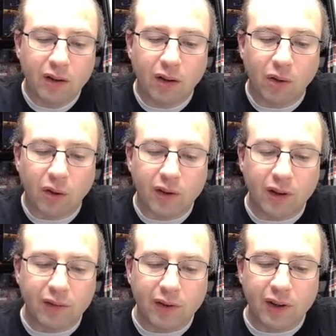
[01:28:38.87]
Only thing
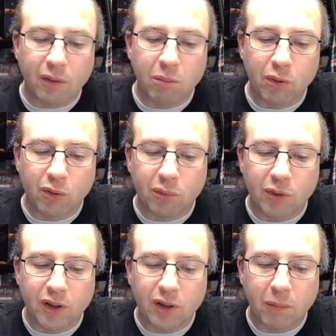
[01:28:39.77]
left, I think, are the boots. We
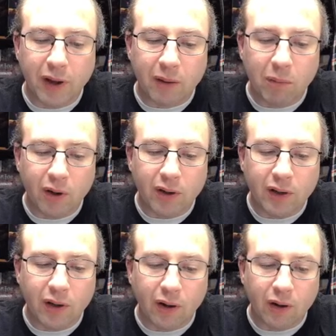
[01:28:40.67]
did the back part
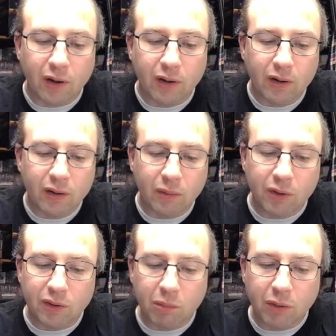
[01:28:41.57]
here,
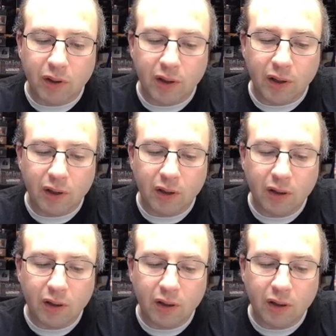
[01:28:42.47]
which is pretty neat.